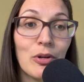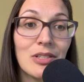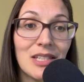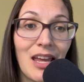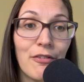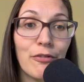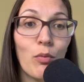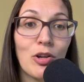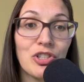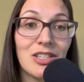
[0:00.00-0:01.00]
her safe
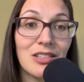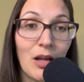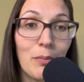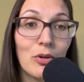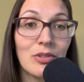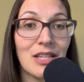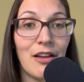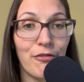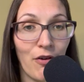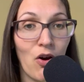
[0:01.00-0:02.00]
while she stumbles
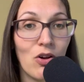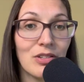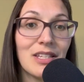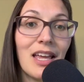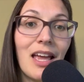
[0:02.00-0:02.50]
and falls